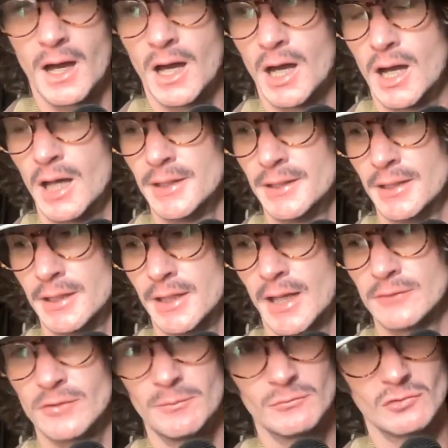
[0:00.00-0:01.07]

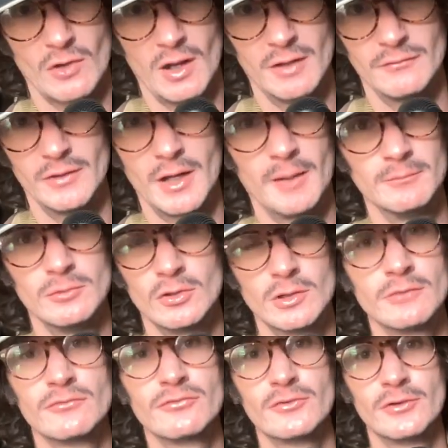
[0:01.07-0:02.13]
as I'm driving, I'm
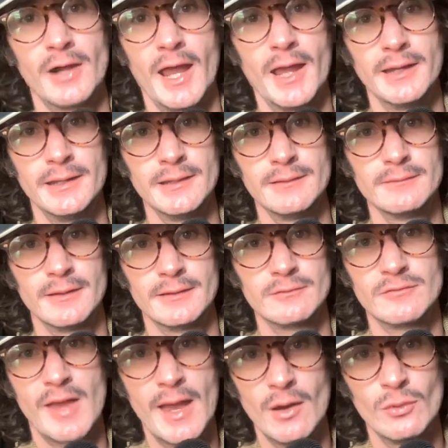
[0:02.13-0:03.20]
looking for any like
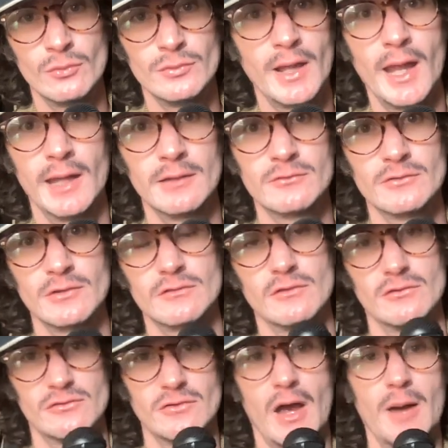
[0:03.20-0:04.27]
town exit to
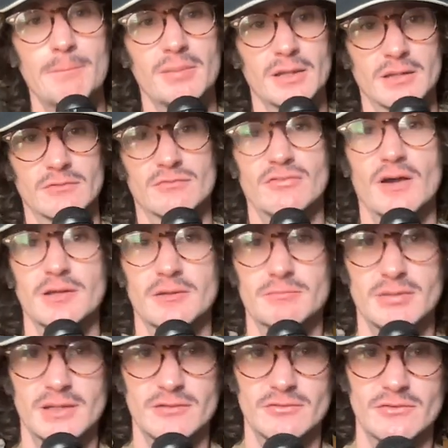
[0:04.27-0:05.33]
stop in and find a
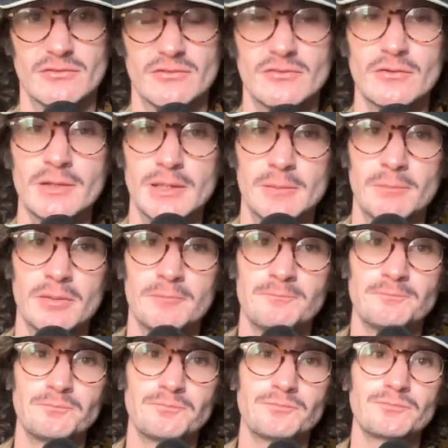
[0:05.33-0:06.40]
place to sleep.
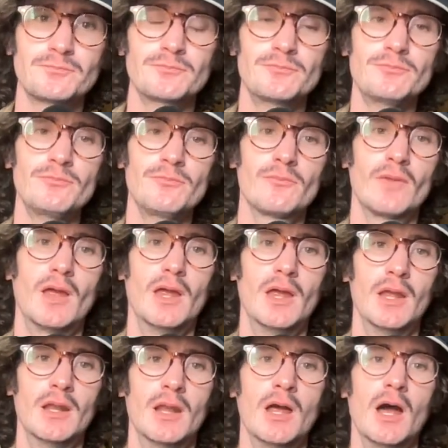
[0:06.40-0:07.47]

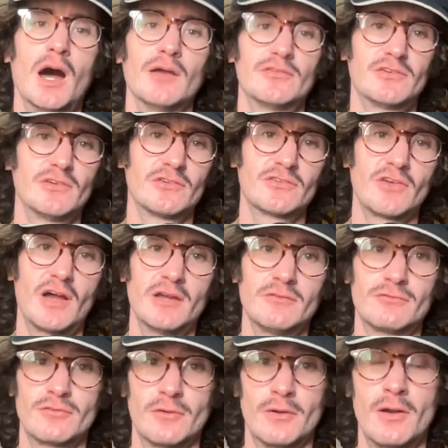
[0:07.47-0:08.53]
And I see a sign
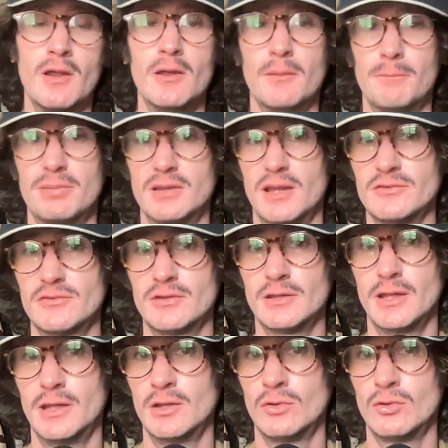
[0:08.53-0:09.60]
for Pleasant
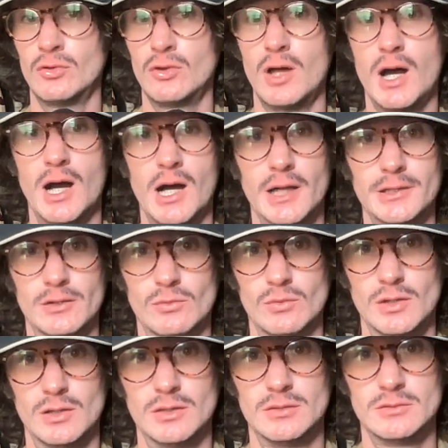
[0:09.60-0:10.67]
Hill,
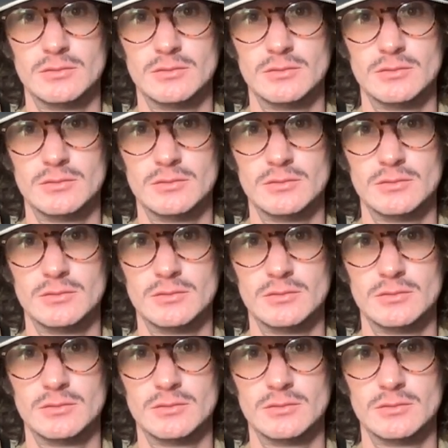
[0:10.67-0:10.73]
Iowa.